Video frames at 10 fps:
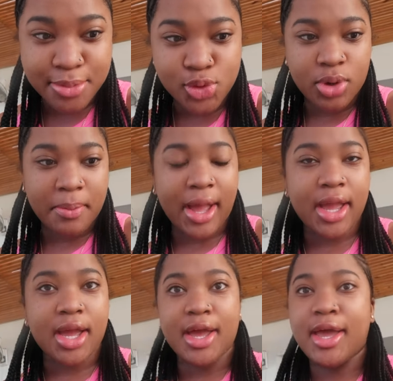I'm doing
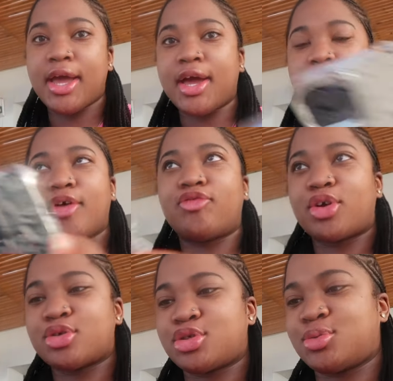my
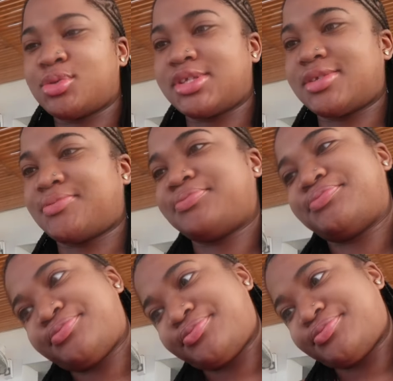photoshoot.
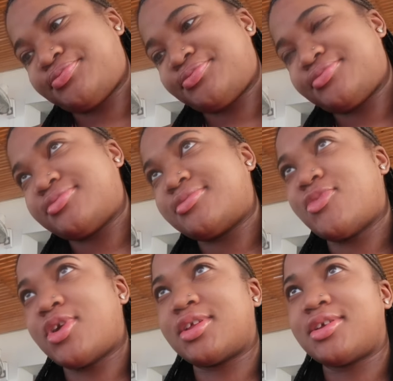
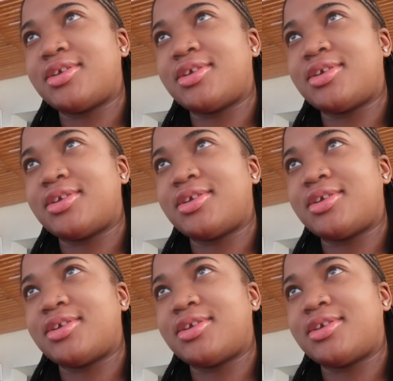What?